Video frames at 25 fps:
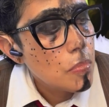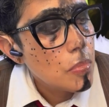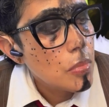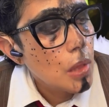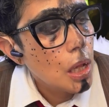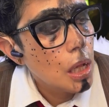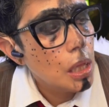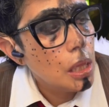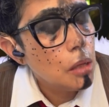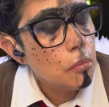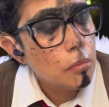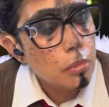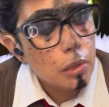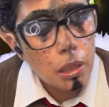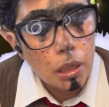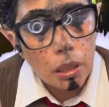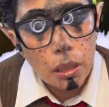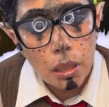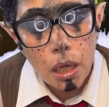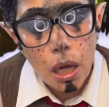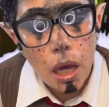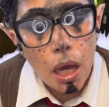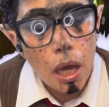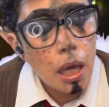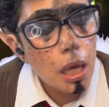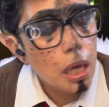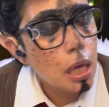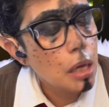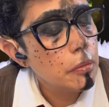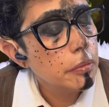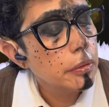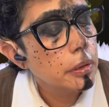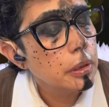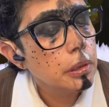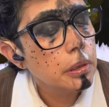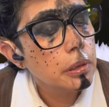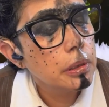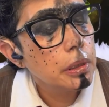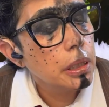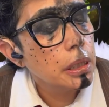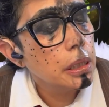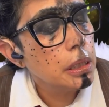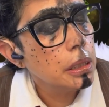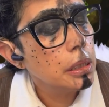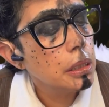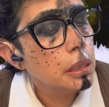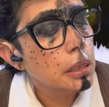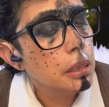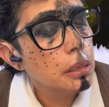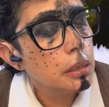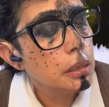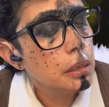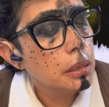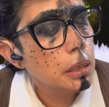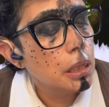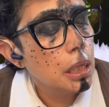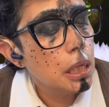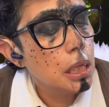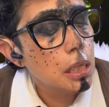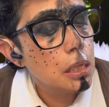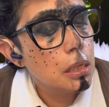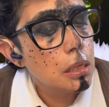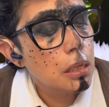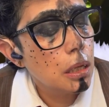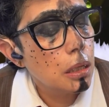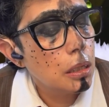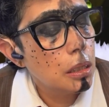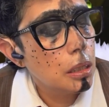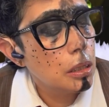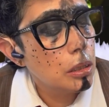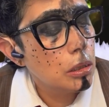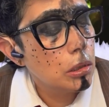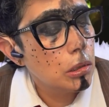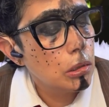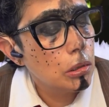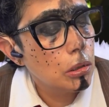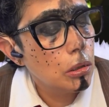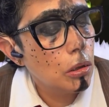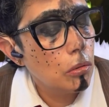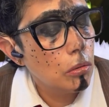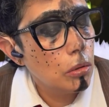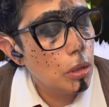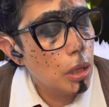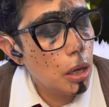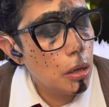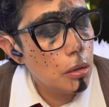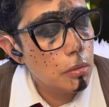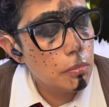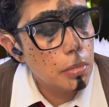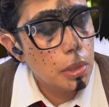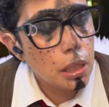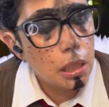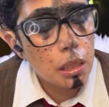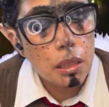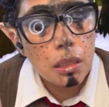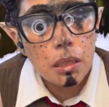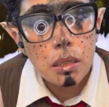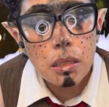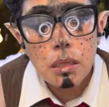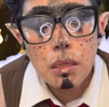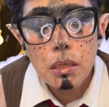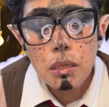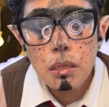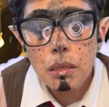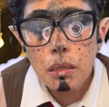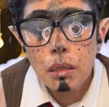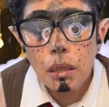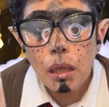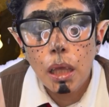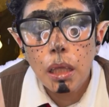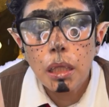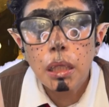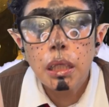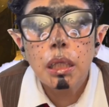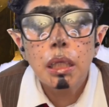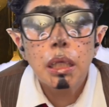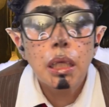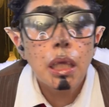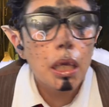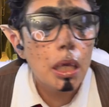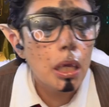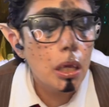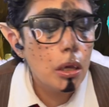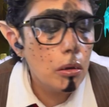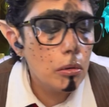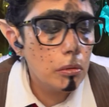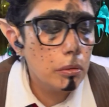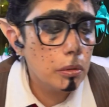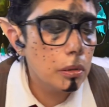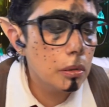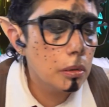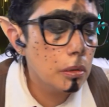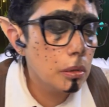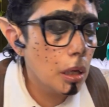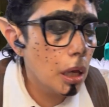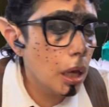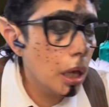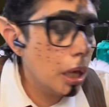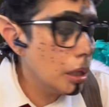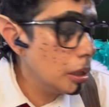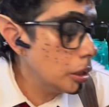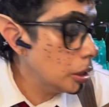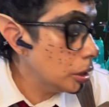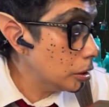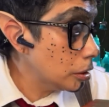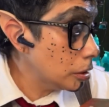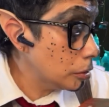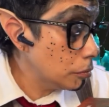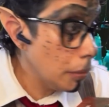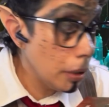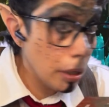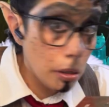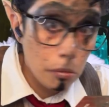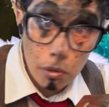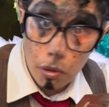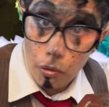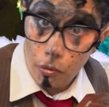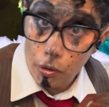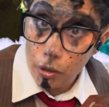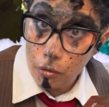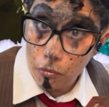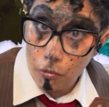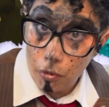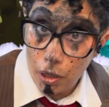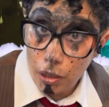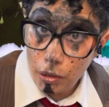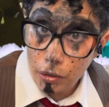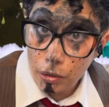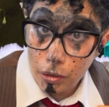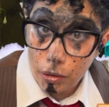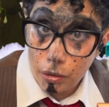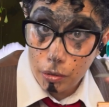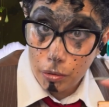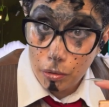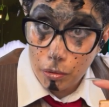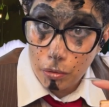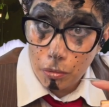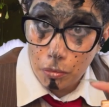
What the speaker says: Let me tell you, I haven't seen this season, and so, years. It makes me want to watch this.